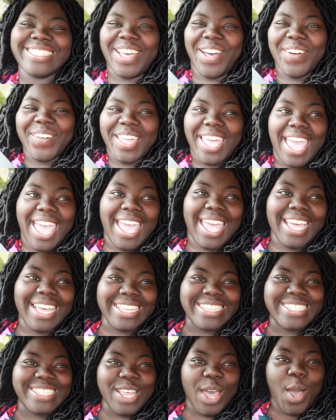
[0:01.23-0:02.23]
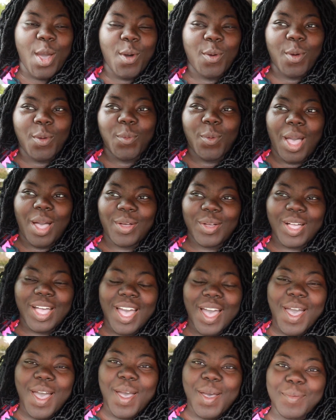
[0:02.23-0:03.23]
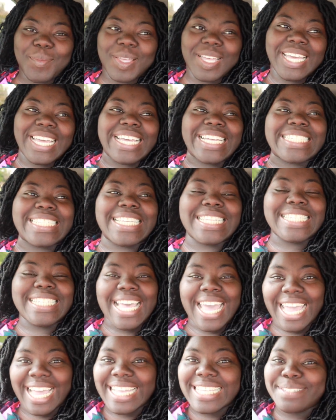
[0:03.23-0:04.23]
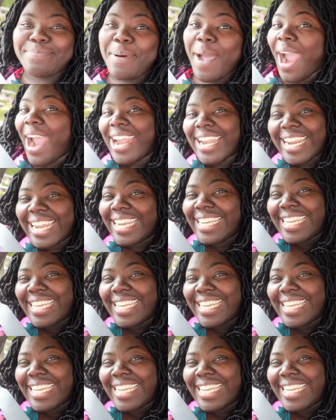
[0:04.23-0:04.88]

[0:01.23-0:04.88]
Okay, so welcome. Today is party